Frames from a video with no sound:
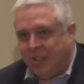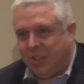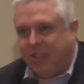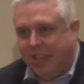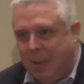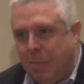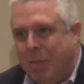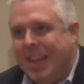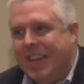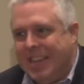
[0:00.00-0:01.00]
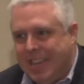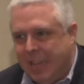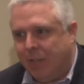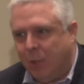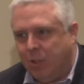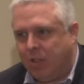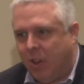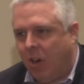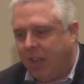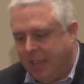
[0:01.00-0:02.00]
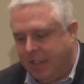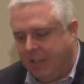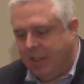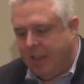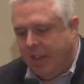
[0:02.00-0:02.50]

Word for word: and just the, the media influence on our kids.